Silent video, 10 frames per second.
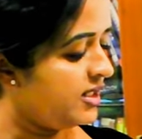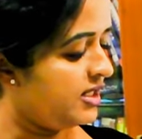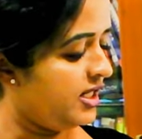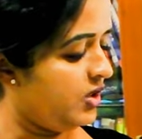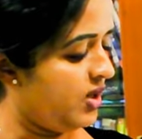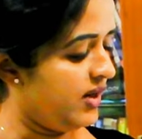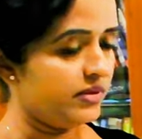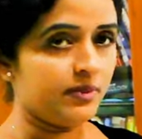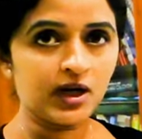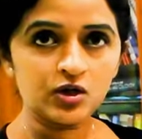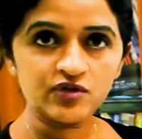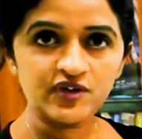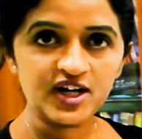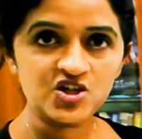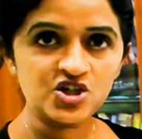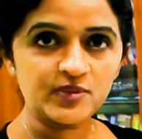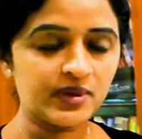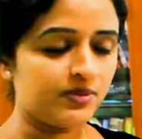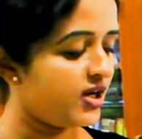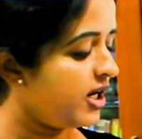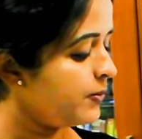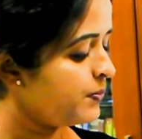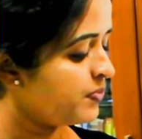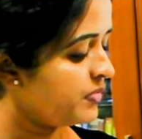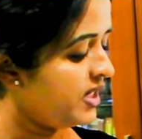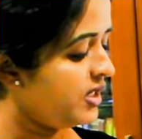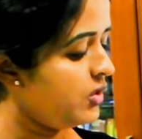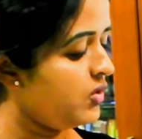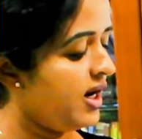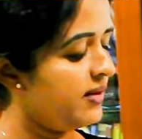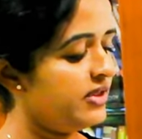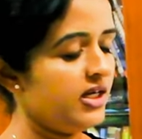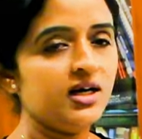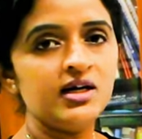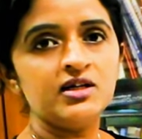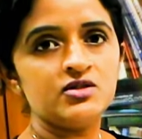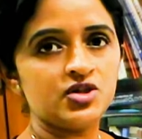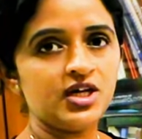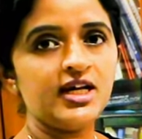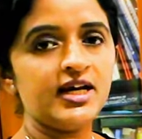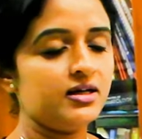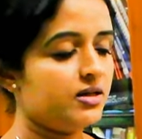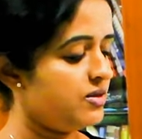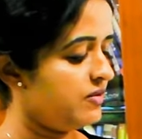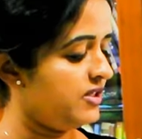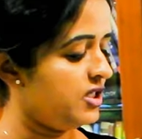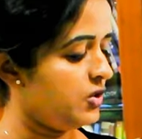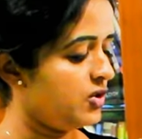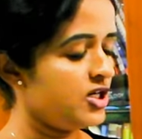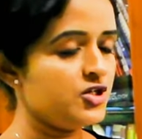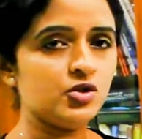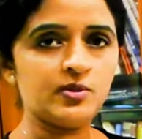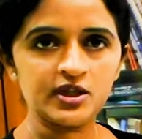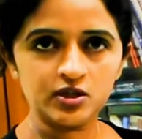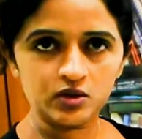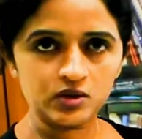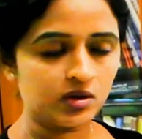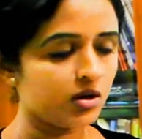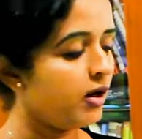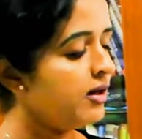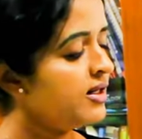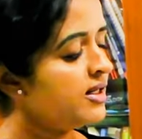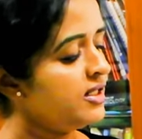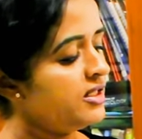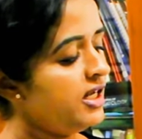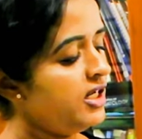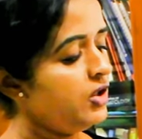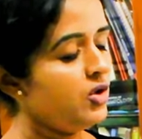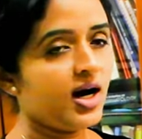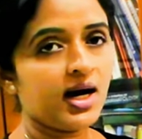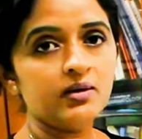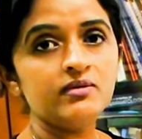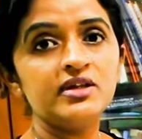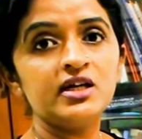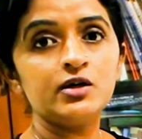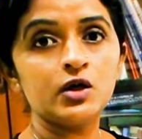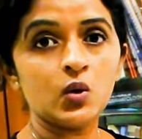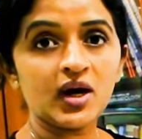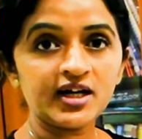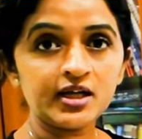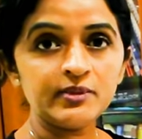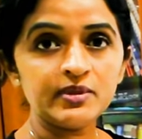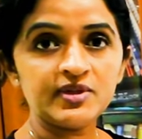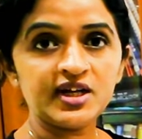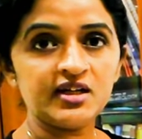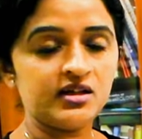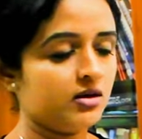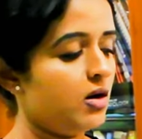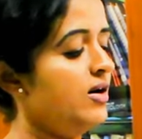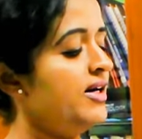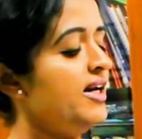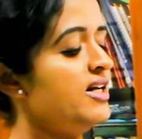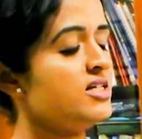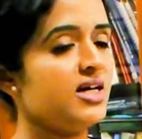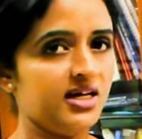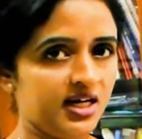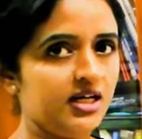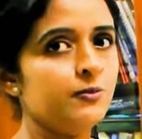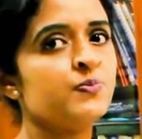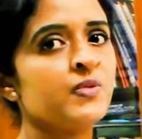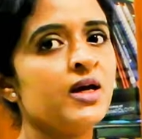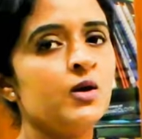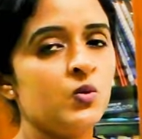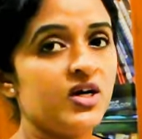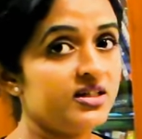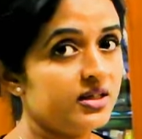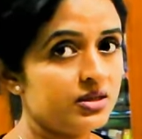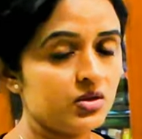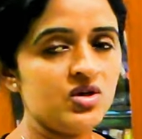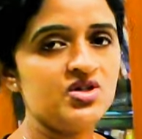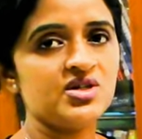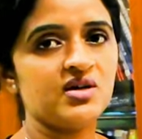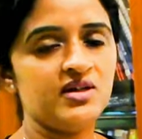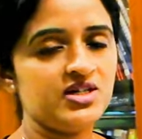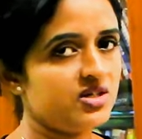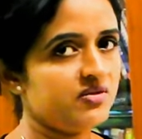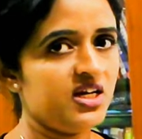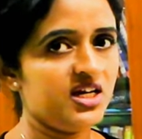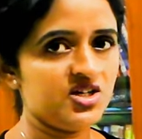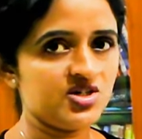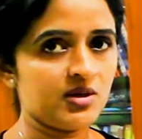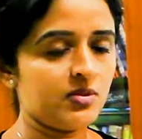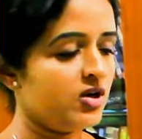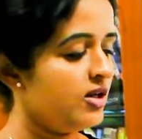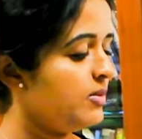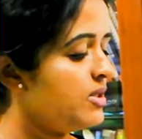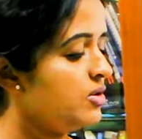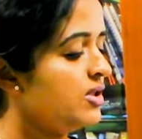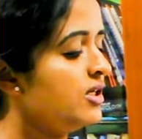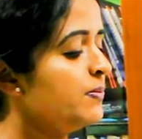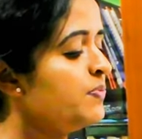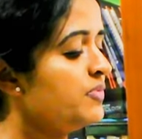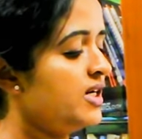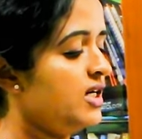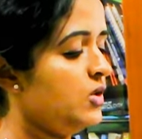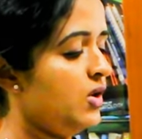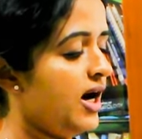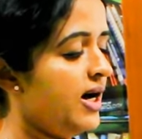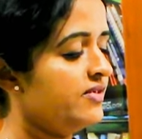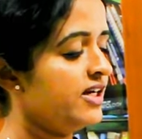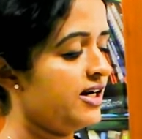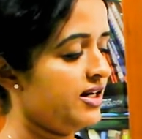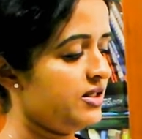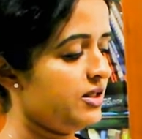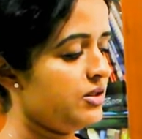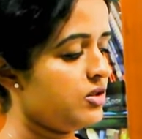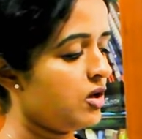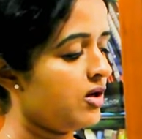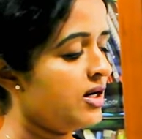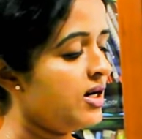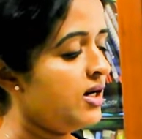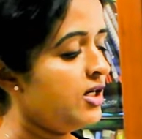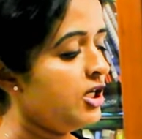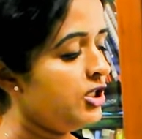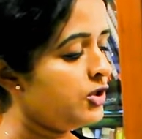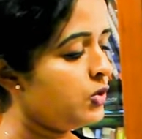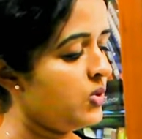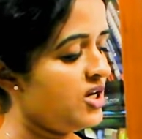then you have the buccopharyngeal membrane, then you have the three layers with the neural tube and the notochord, then you have the cloacal membrane at the caudal end again where there is no intra intervening intraembryonic mesoderm, then you have the connecting stalk into